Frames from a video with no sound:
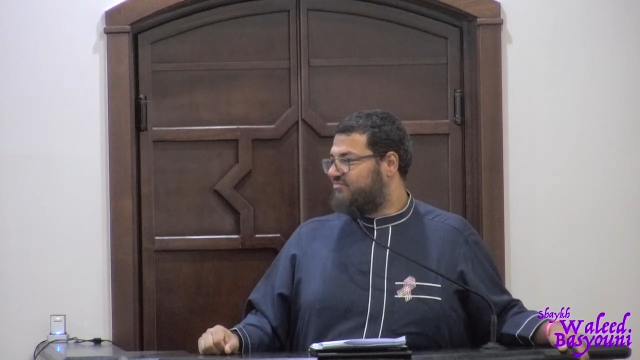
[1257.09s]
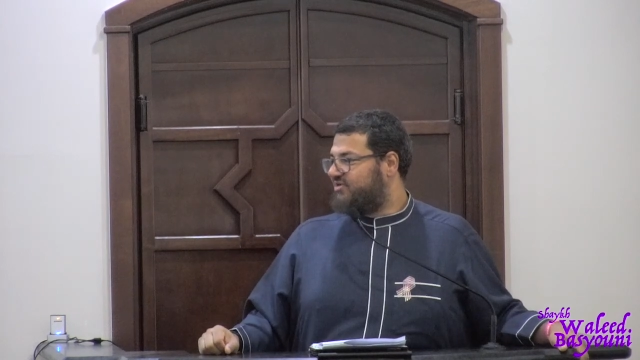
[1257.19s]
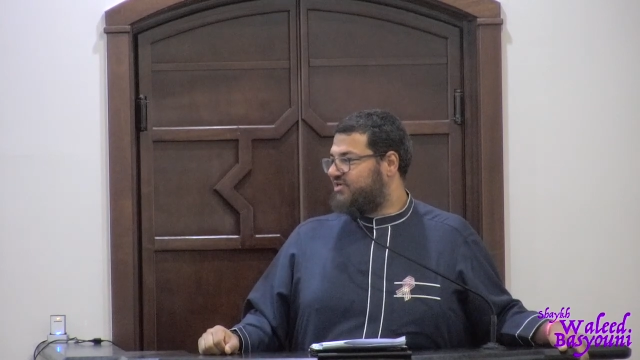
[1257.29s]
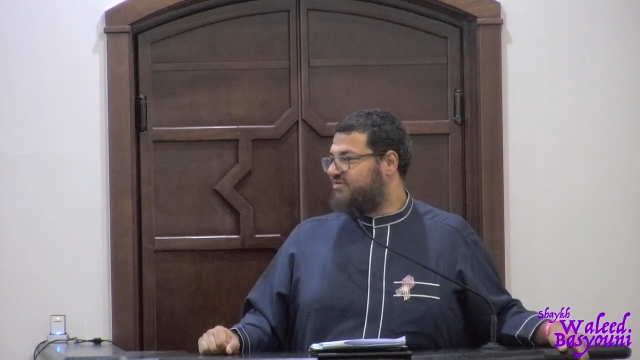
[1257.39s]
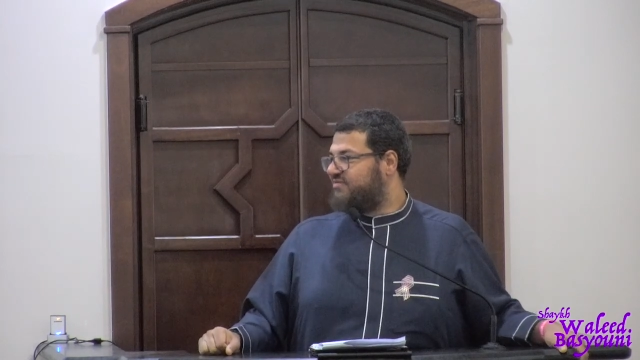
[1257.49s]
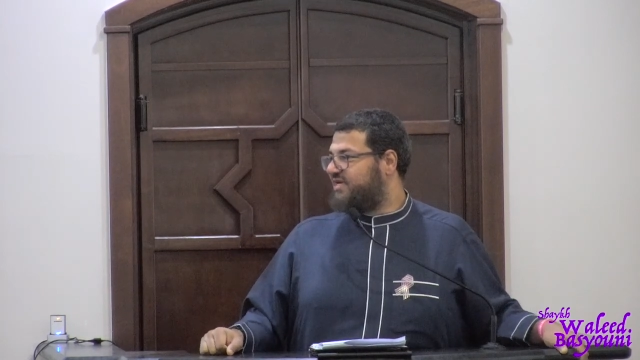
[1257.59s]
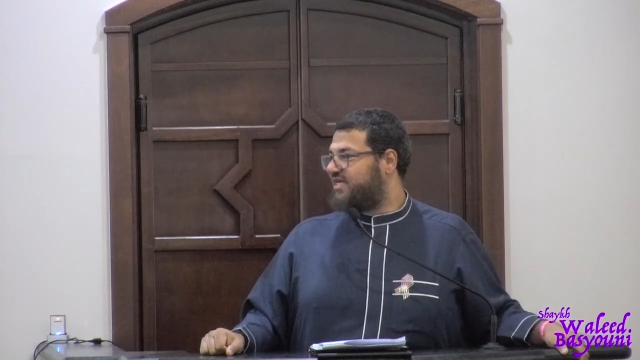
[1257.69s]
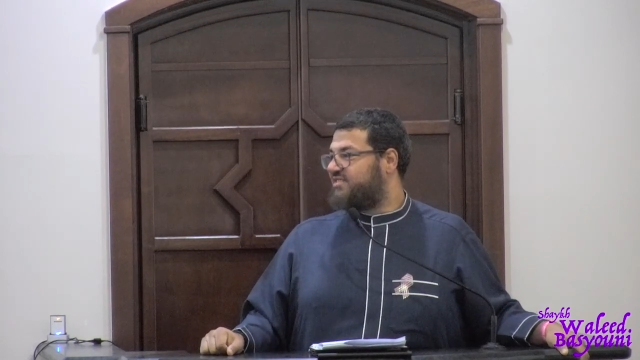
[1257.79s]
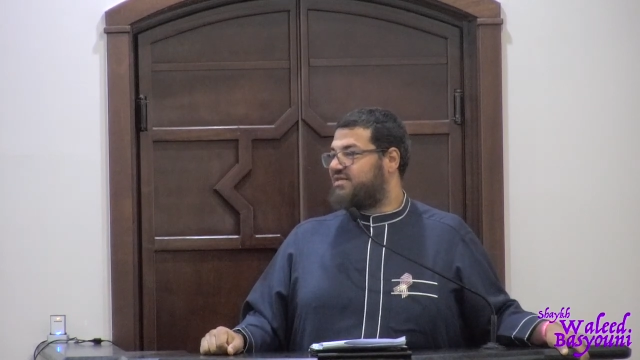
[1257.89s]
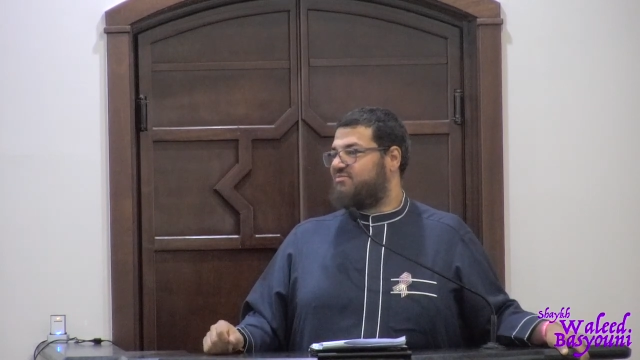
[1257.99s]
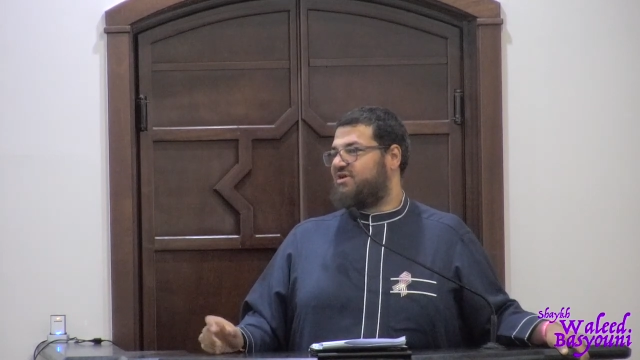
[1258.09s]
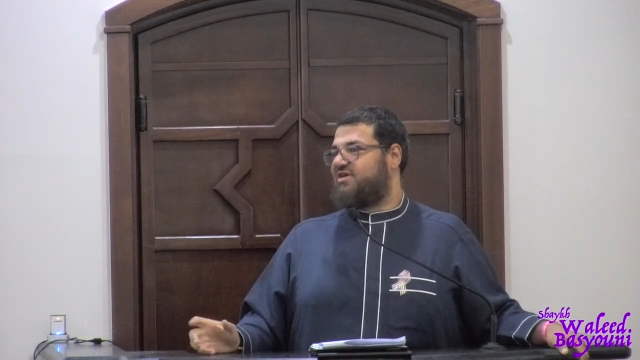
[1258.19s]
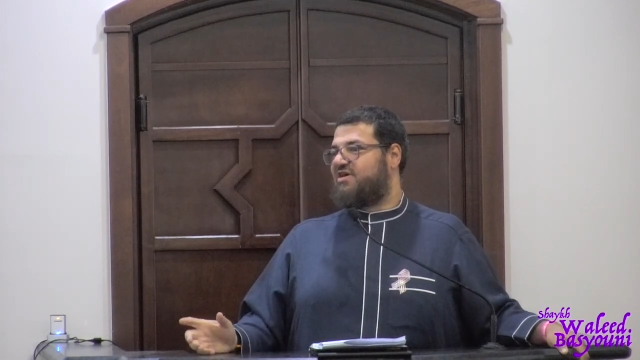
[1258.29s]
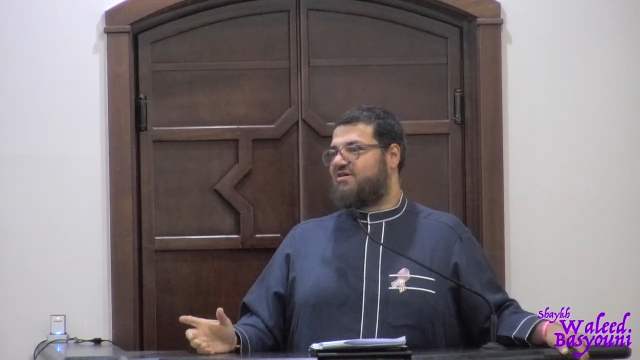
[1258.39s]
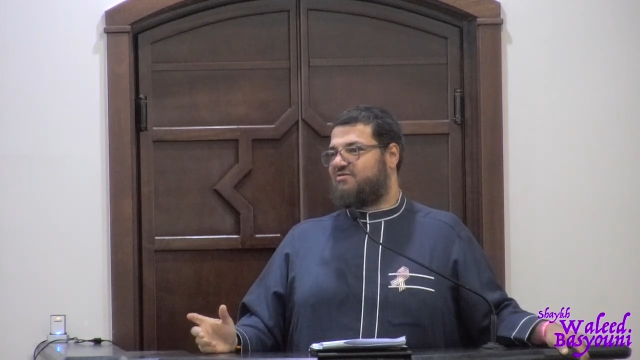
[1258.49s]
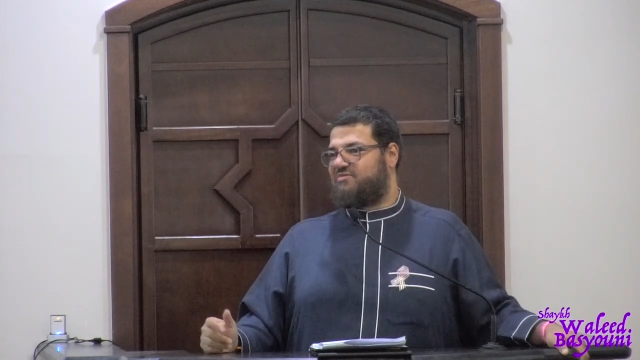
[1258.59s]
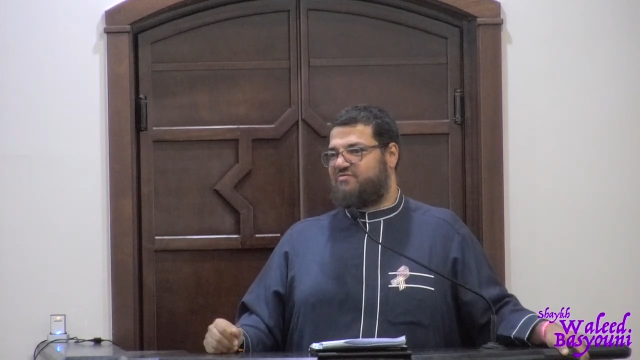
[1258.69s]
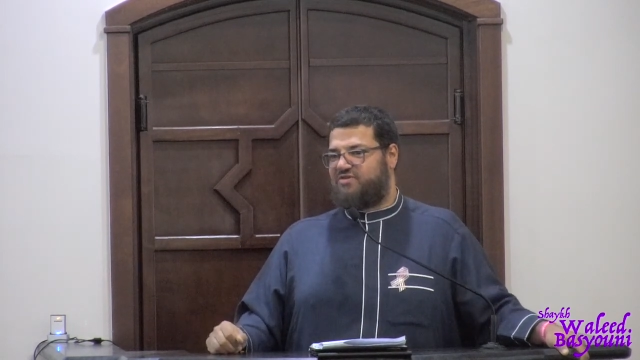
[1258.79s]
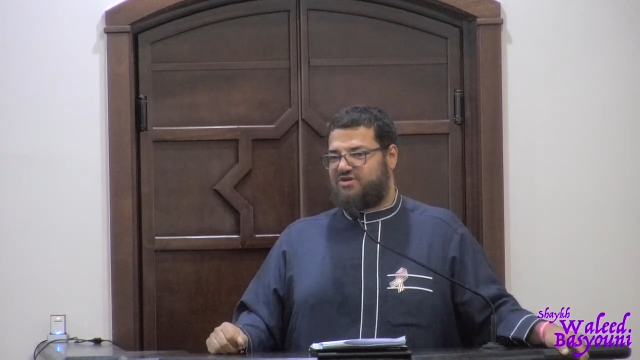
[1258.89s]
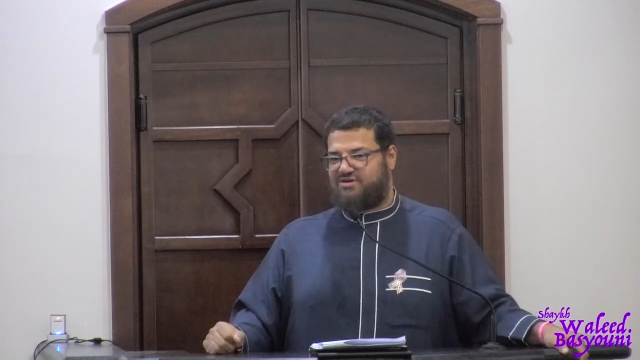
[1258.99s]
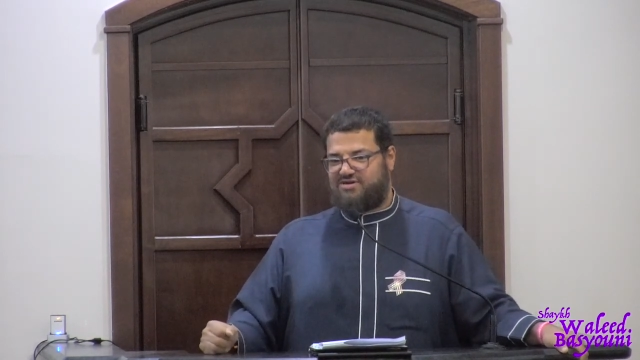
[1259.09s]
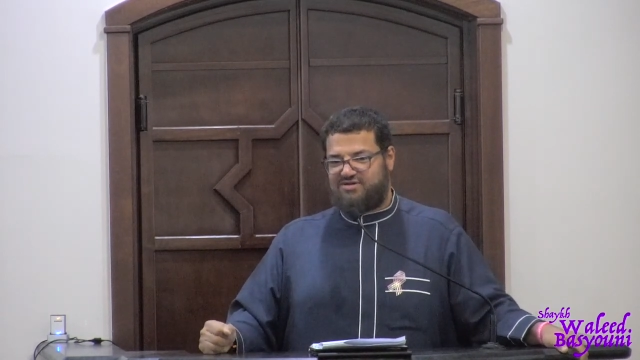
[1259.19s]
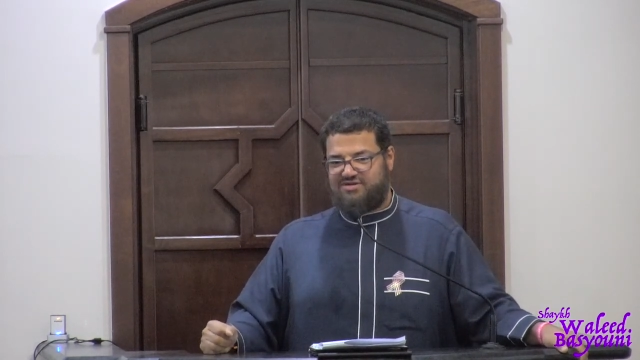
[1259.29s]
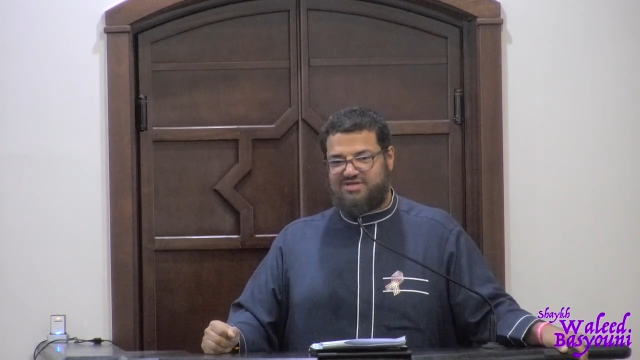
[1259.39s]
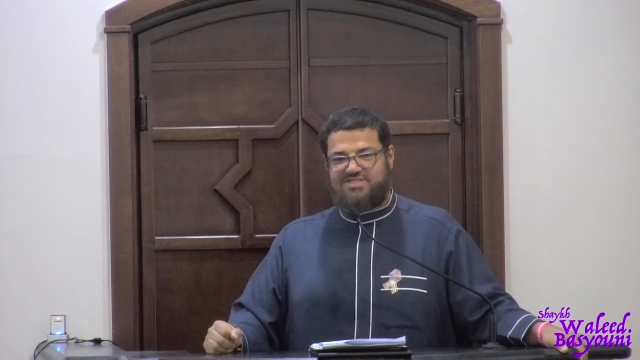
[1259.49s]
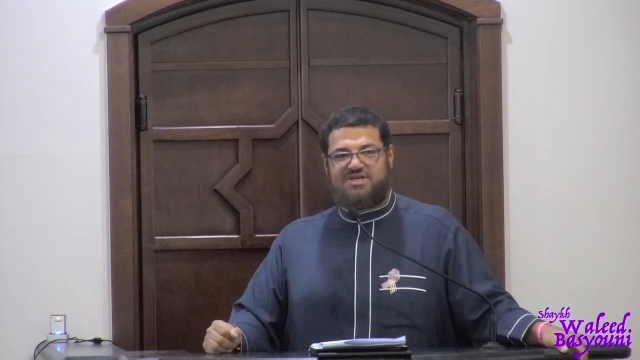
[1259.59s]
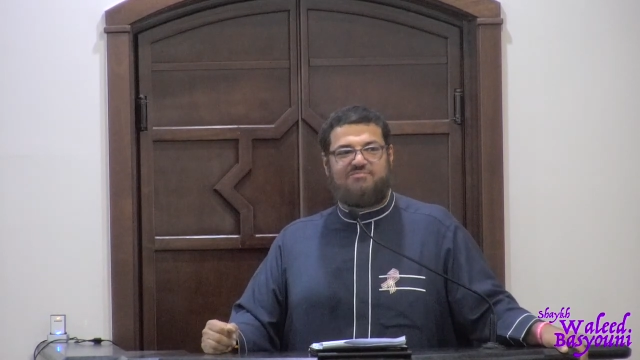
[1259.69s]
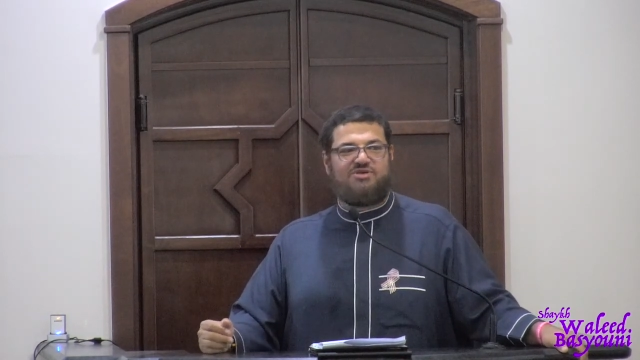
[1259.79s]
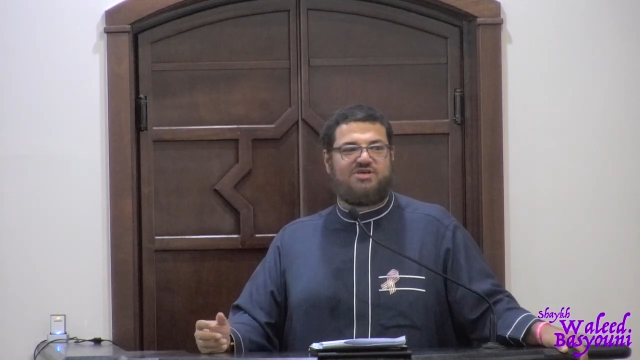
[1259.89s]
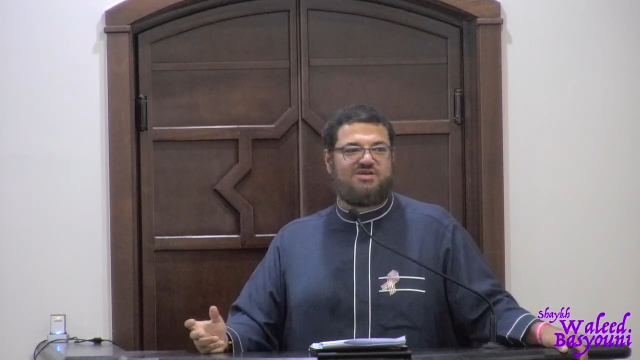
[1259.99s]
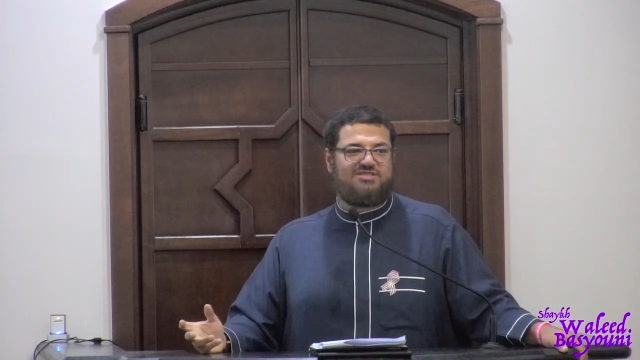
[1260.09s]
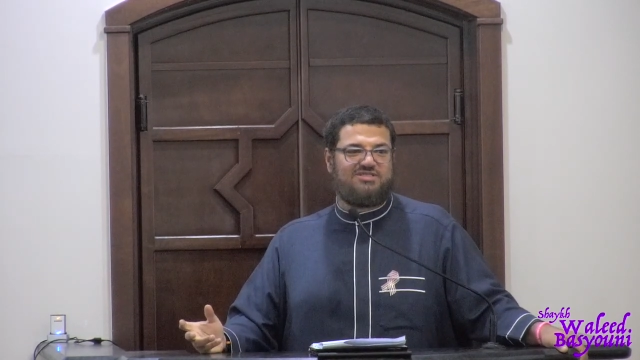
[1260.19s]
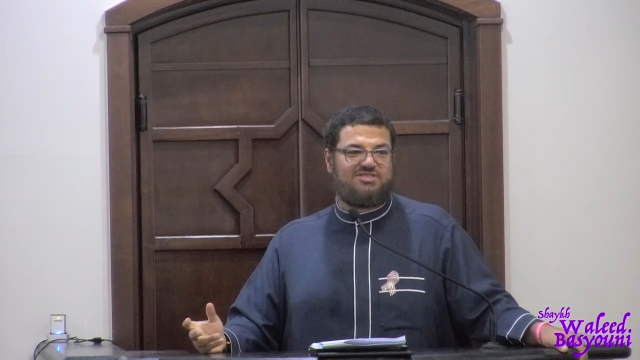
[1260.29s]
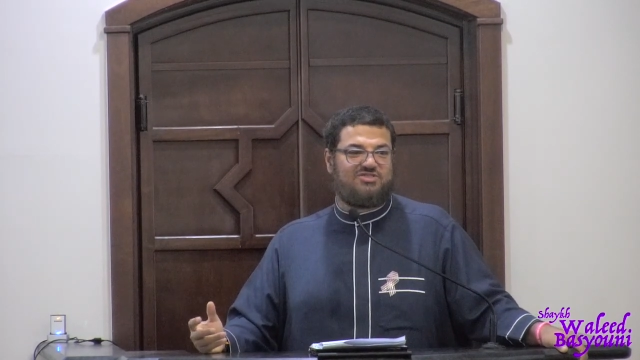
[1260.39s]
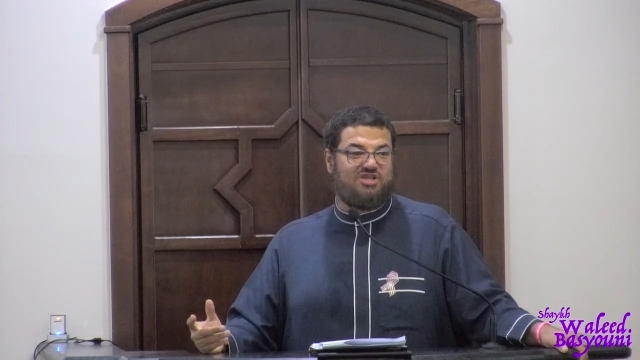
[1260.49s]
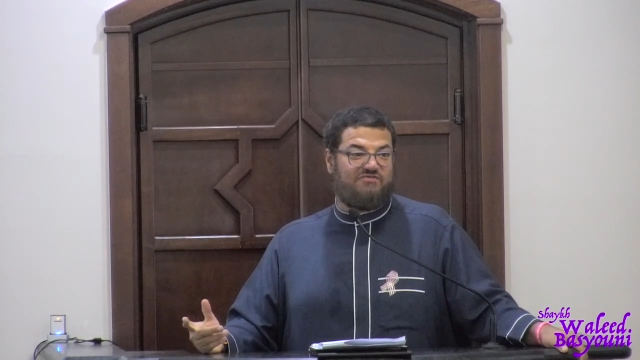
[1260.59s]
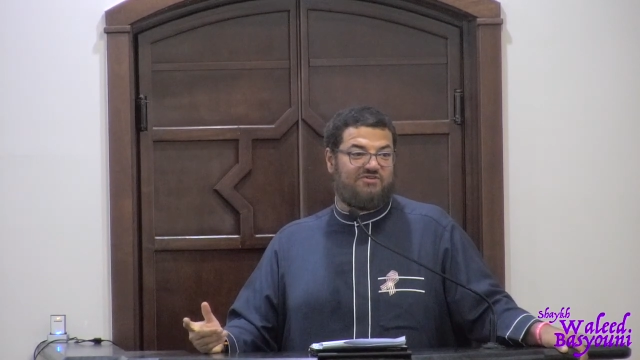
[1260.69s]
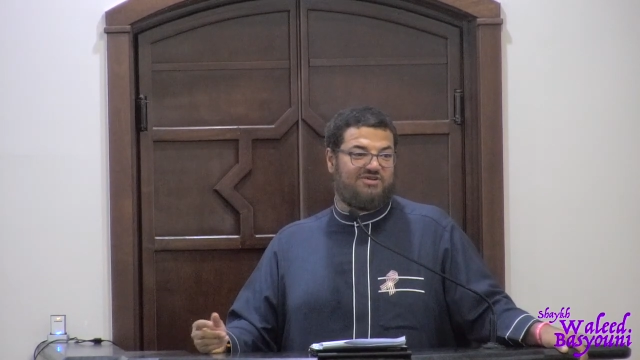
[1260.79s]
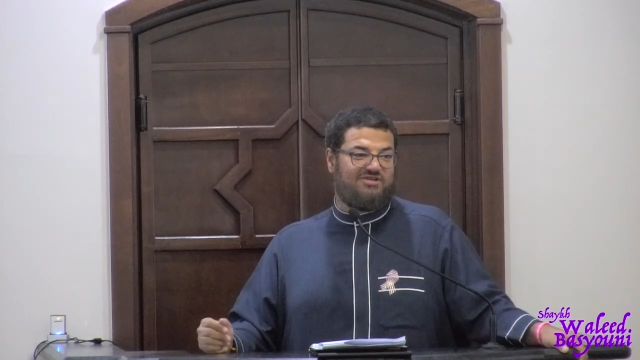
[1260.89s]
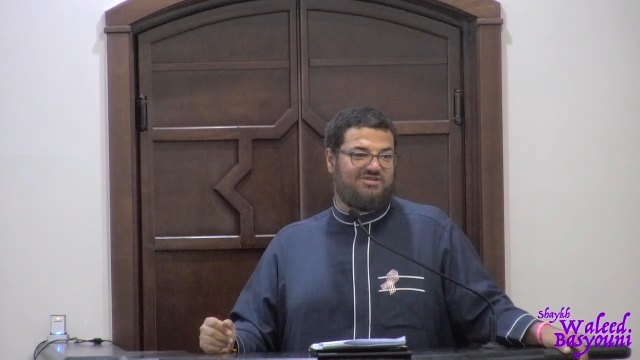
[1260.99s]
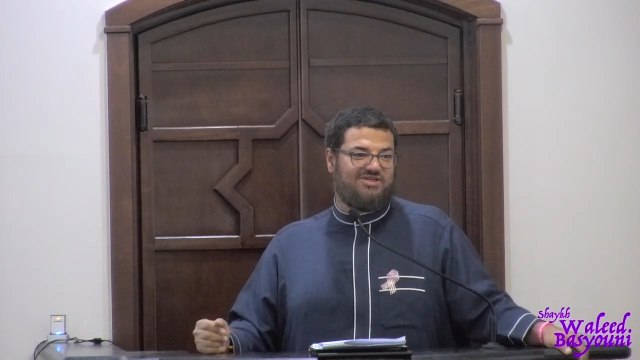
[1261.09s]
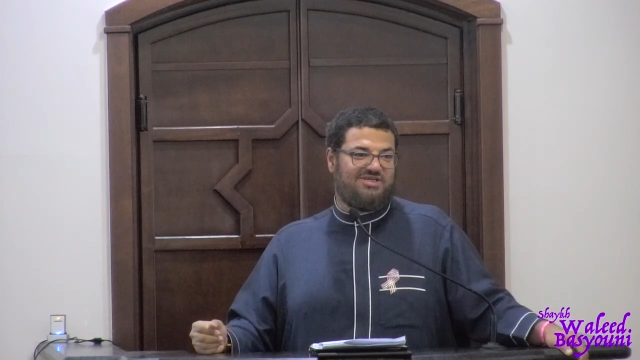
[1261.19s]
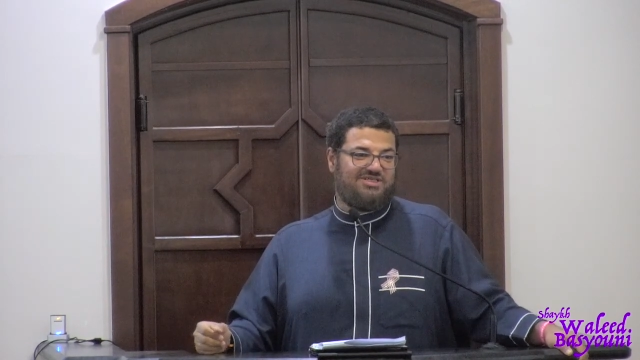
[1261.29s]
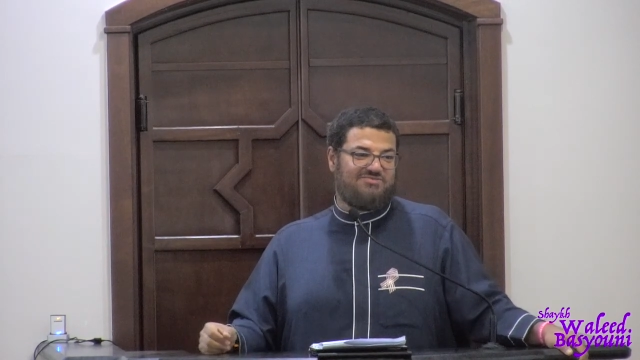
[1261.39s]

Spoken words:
But you know what? I said I'm going to conquer my fear. It's not because it's difficult. It's